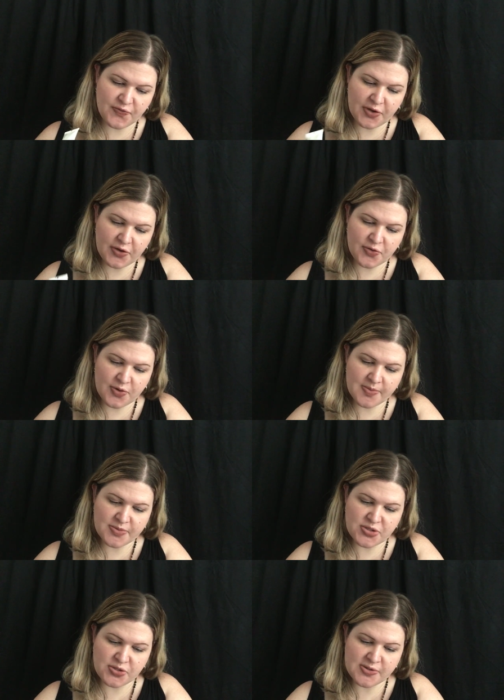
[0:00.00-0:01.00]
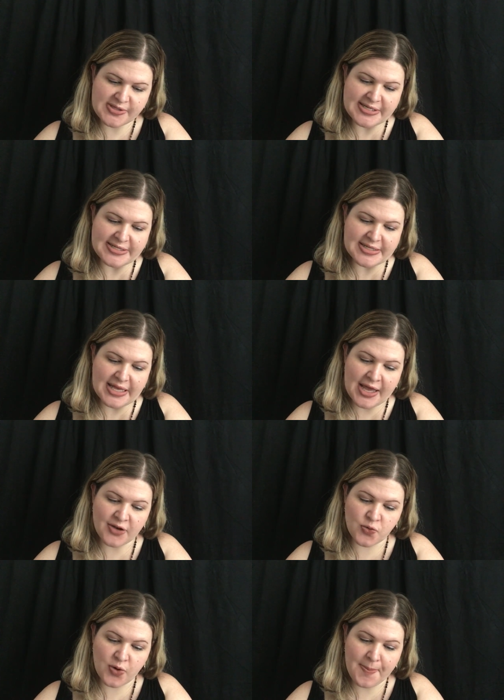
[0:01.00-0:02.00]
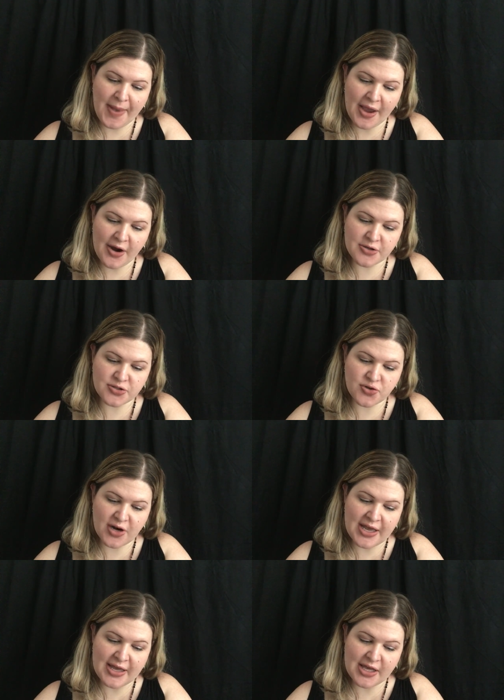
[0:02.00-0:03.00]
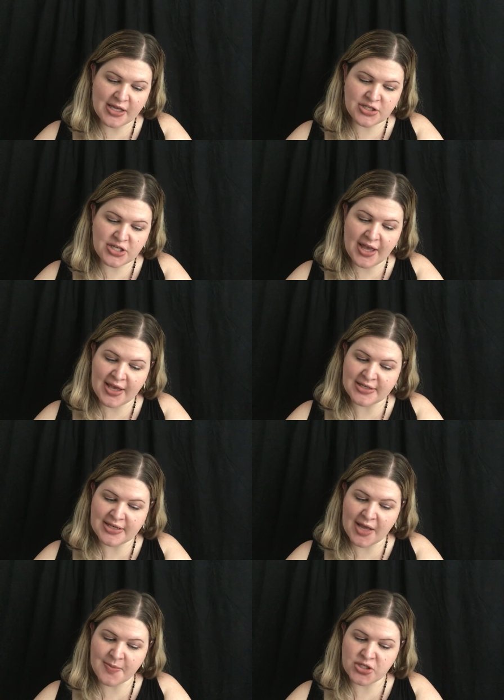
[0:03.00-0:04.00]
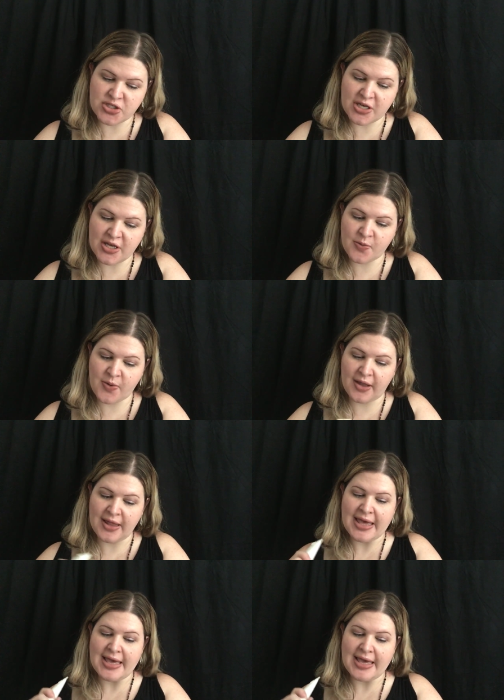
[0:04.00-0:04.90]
foot cream soothes and repairs dry, itchy, and damaged skin while